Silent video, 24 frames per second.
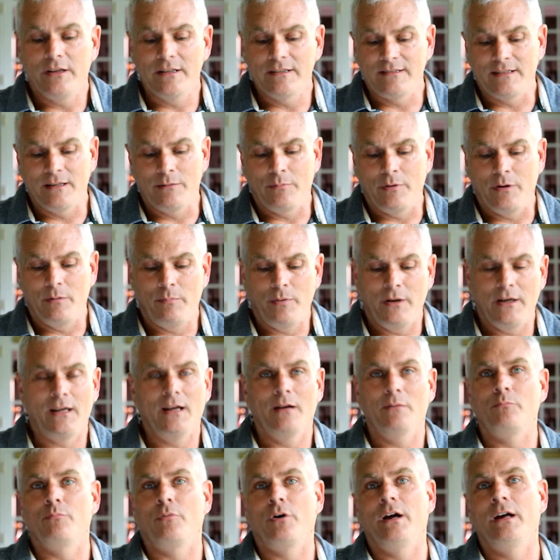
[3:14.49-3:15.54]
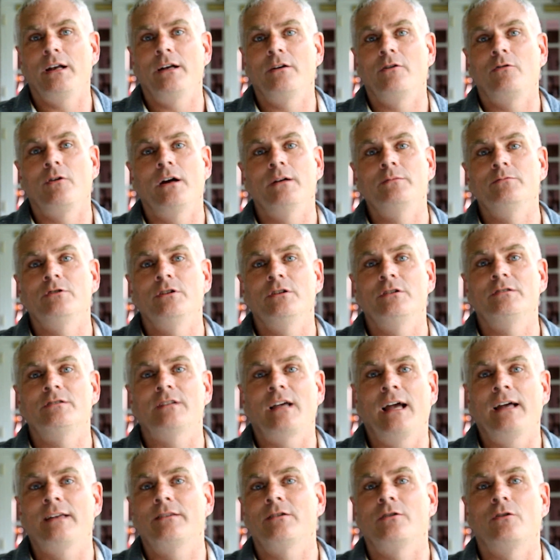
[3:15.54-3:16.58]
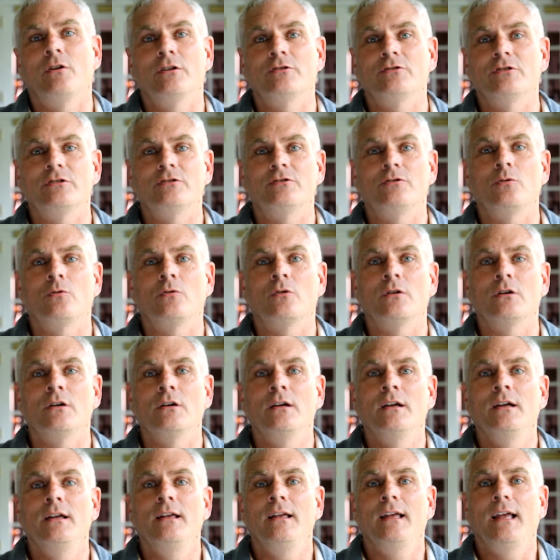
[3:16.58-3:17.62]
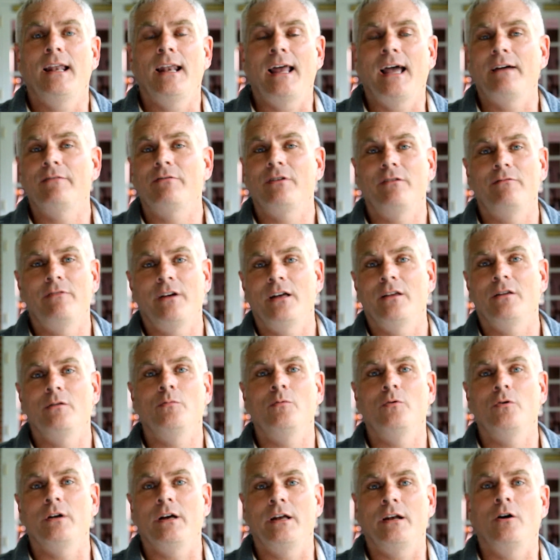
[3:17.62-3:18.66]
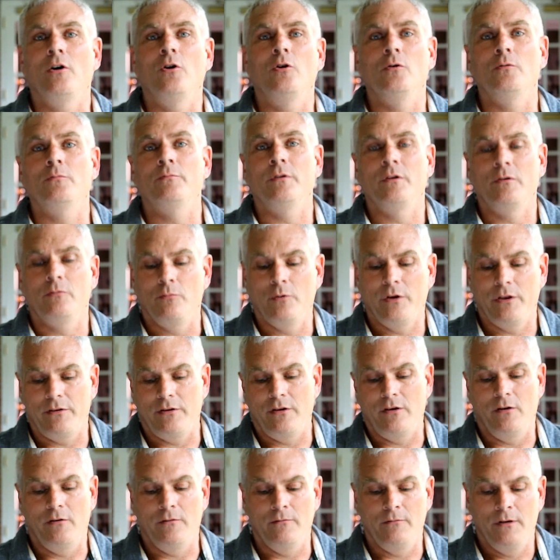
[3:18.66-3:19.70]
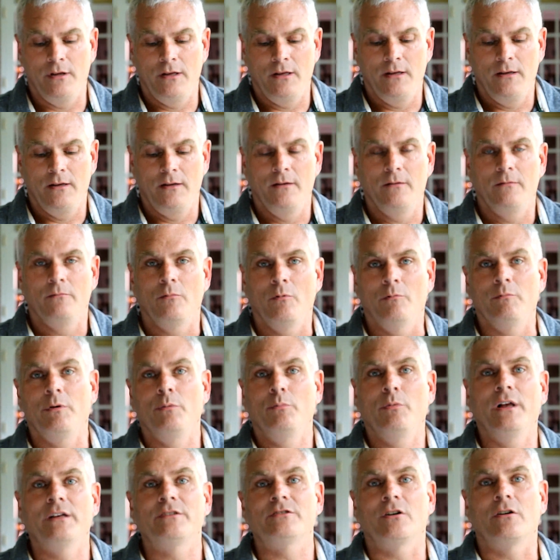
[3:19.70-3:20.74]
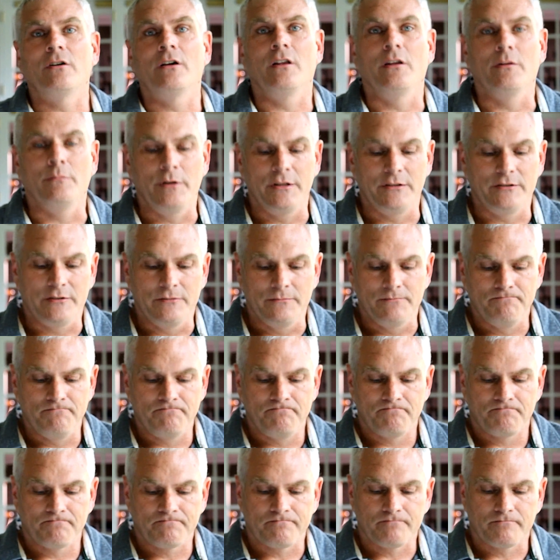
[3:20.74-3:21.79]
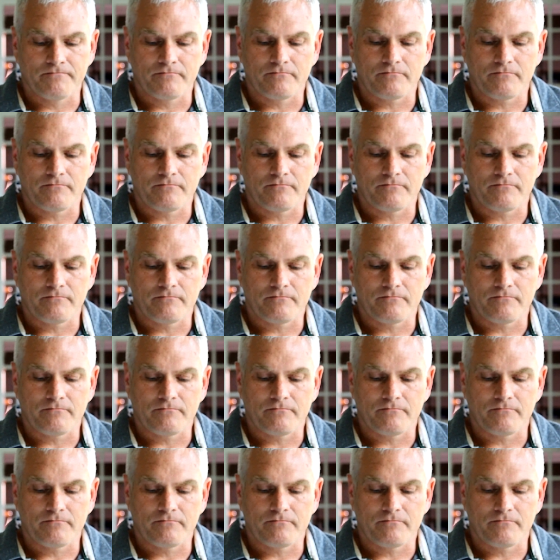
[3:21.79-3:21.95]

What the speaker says: Or you can simply pick up bread and grape juice at the grocery store and have it available at home with you when we bless our elements.